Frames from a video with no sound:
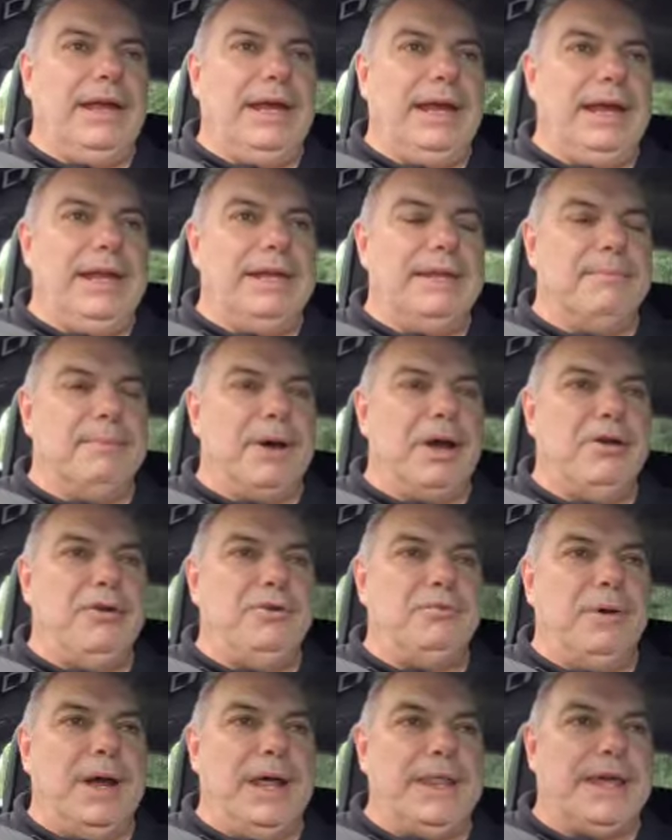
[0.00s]
in the
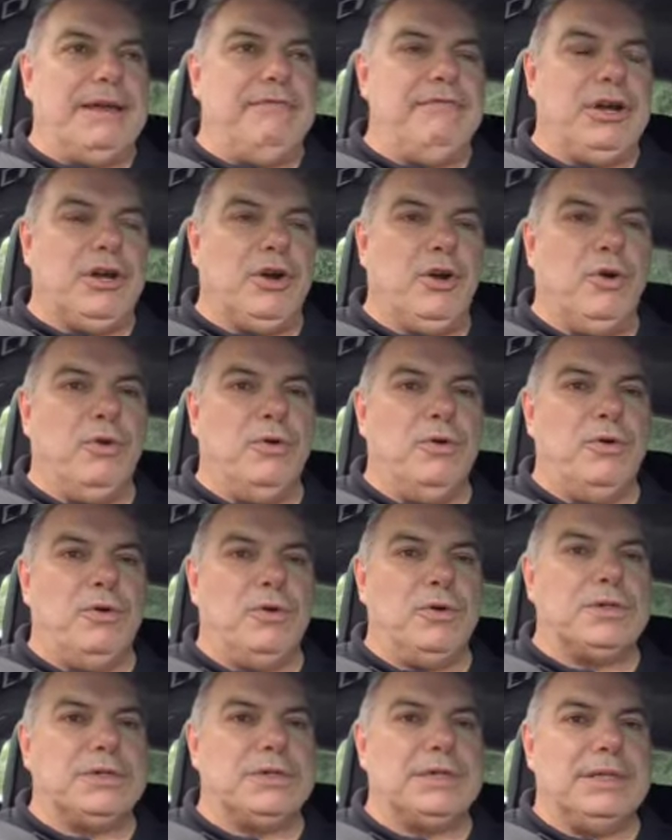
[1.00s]
mode where they
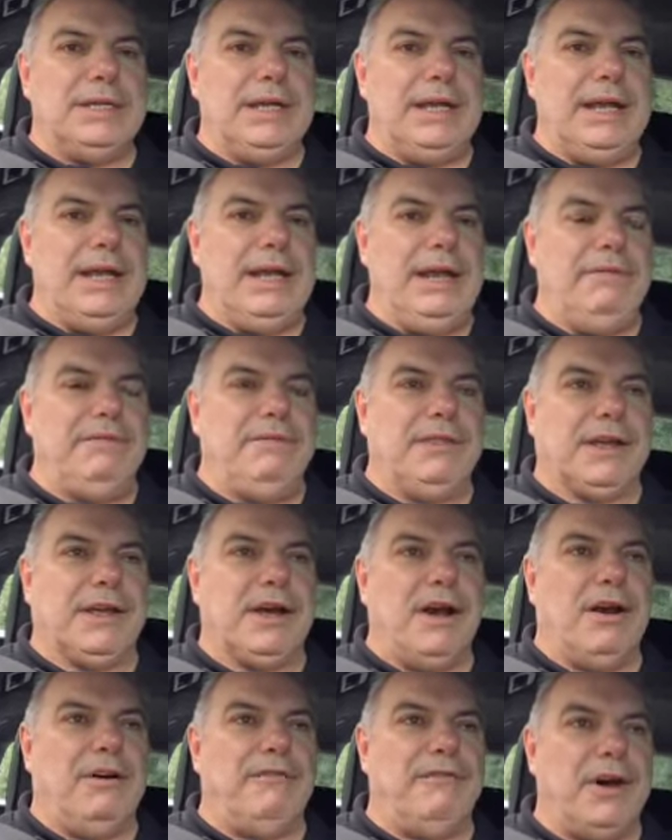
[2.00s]
record if the
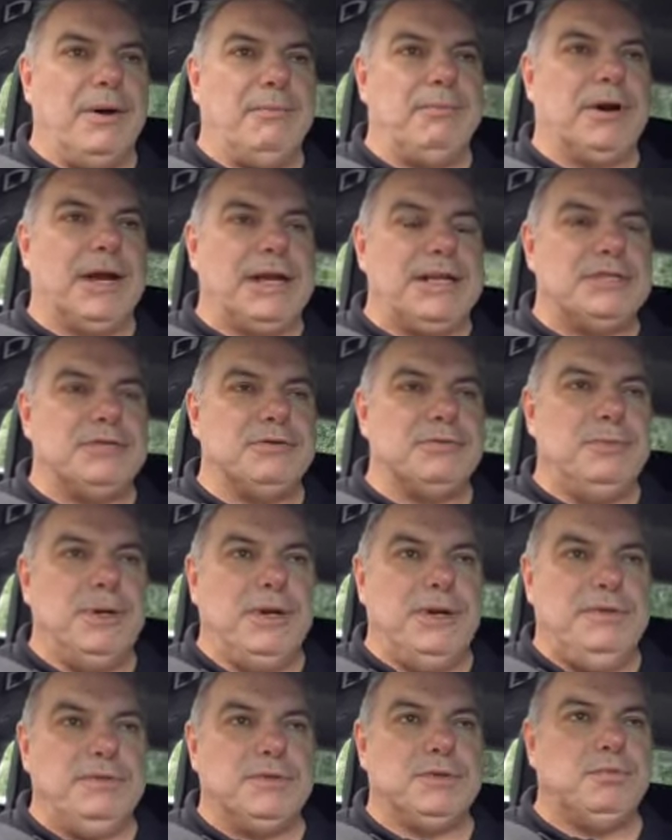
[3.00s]
car vibrates or
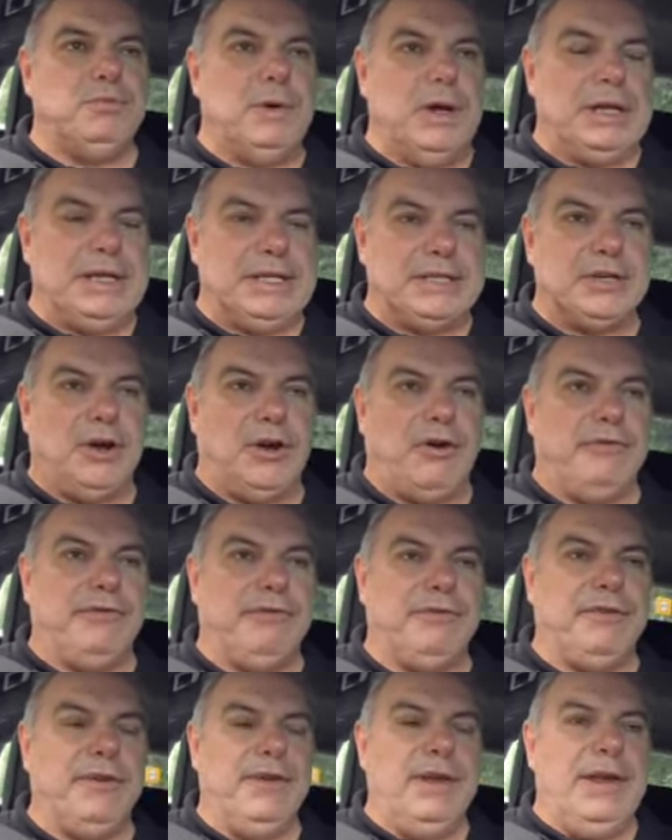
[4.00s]
moves when it's
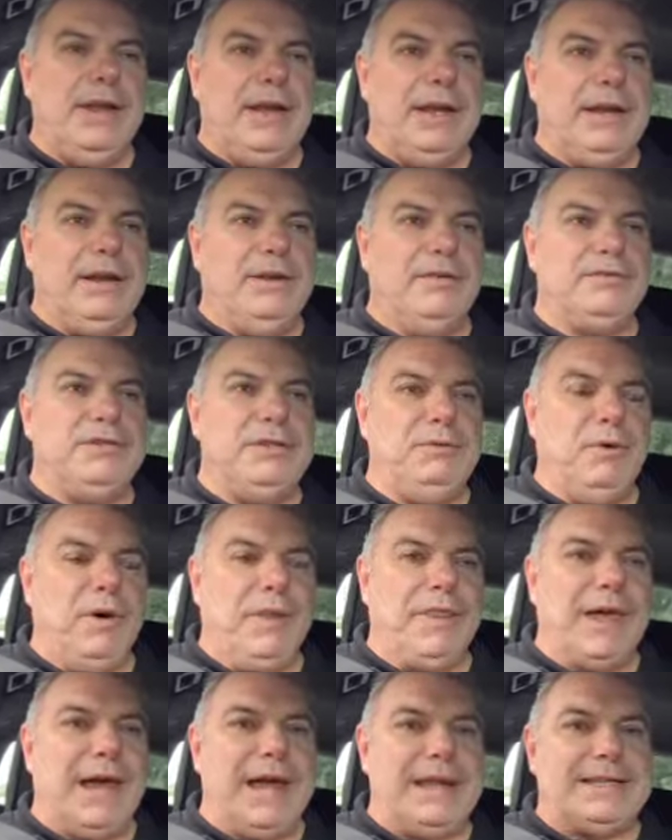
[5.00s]
off. Now obviously
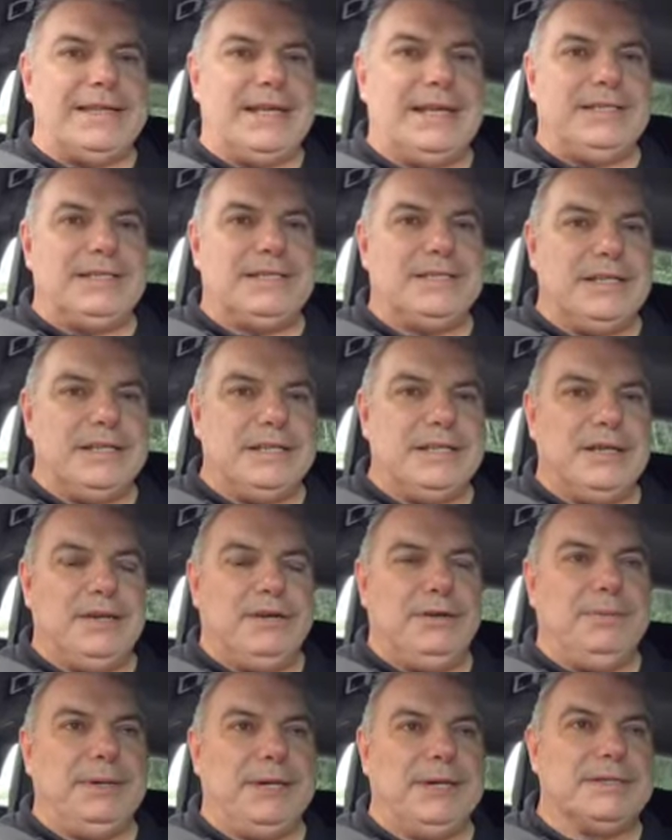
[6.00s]
what that tends to
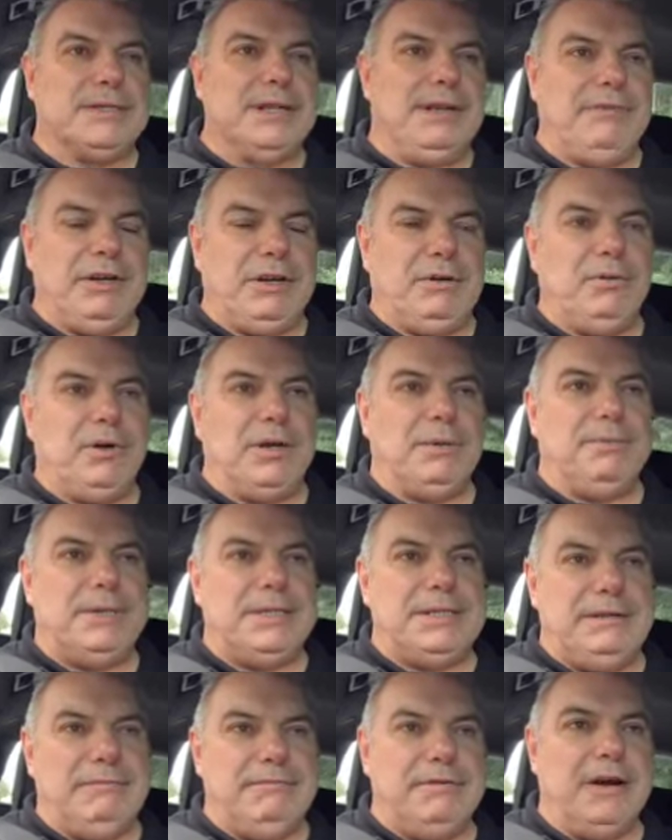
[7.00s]
do, because I live in quite a
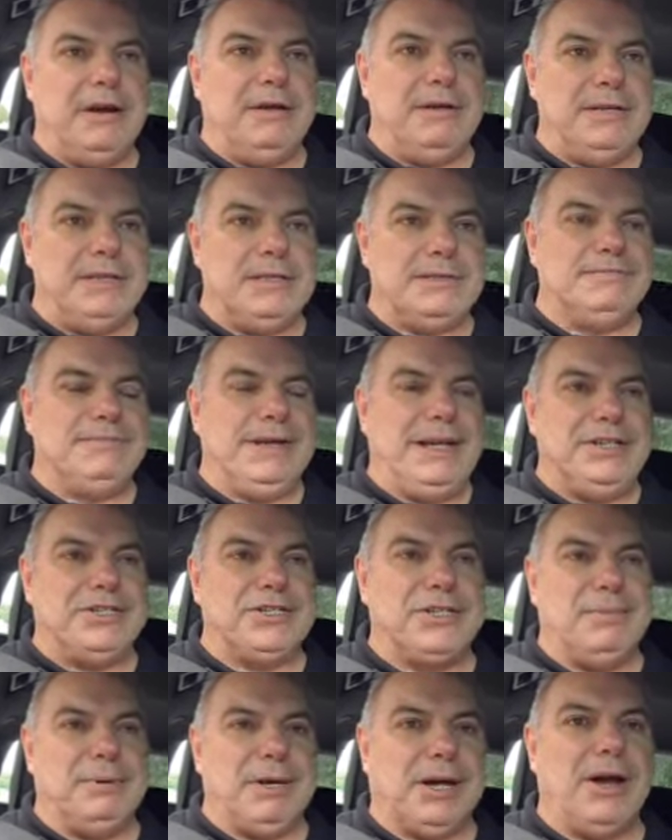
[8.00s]
busy road, is each
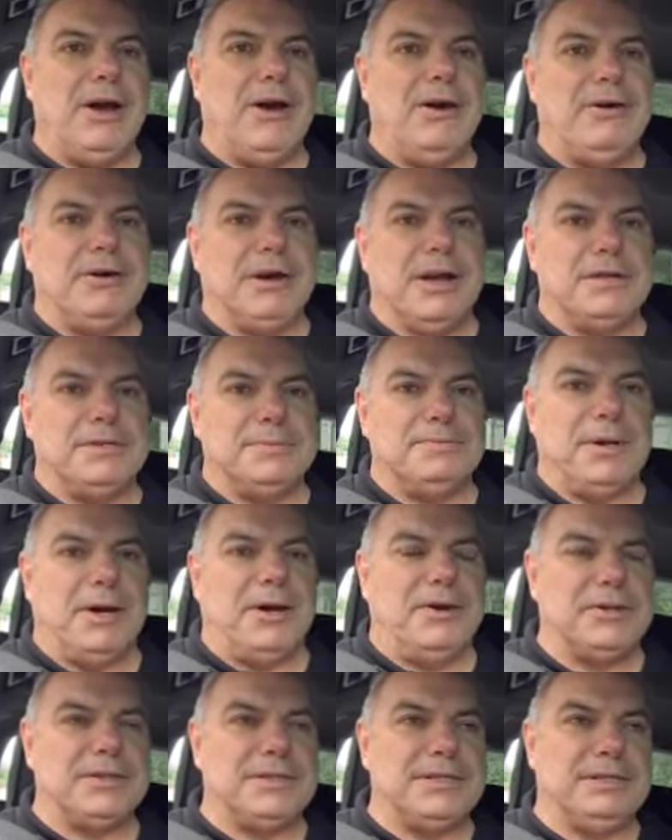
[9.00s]
time a car goes
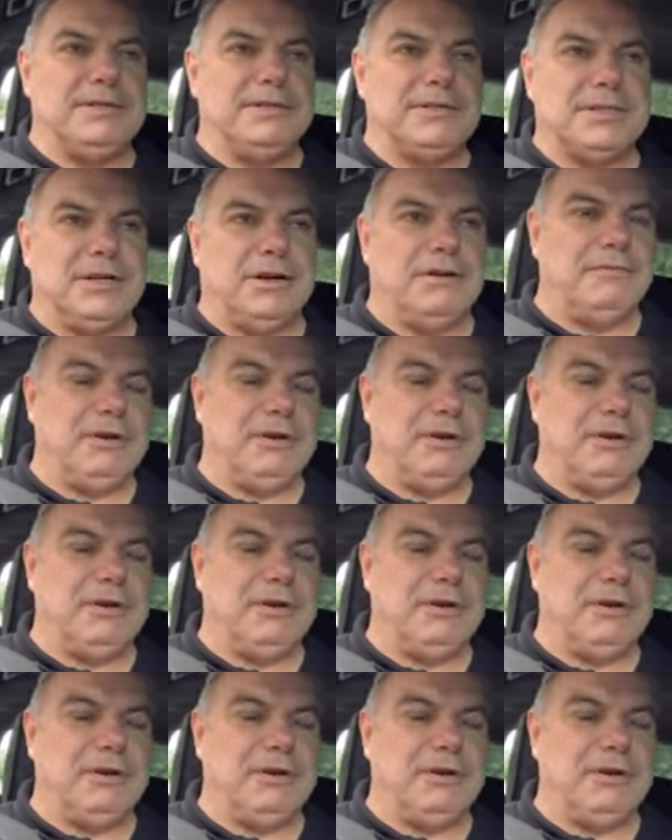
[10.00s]
past it'll start